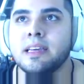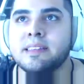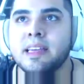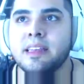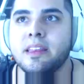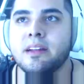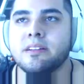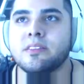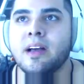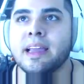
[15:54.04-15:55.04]
It's in
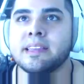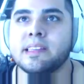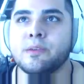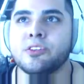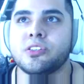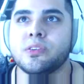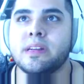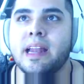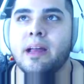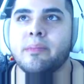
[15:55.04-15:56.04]
there. So I guess it was
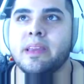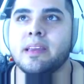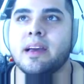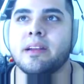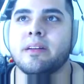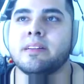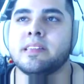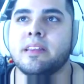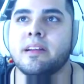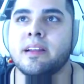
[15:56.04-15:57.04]
shooting at me. I don't know.
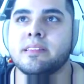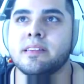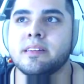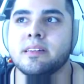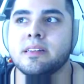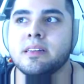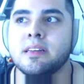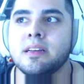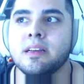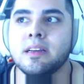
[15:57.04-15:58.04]
It's in there. Let's see.
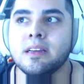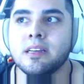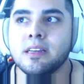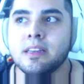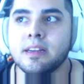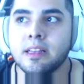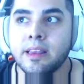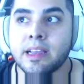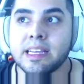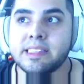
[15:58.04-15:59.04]

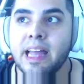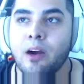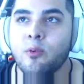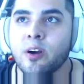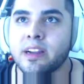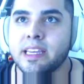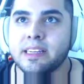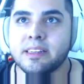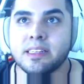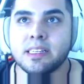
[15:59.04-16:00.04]
Look, it's not
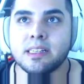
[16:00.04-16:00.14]
working.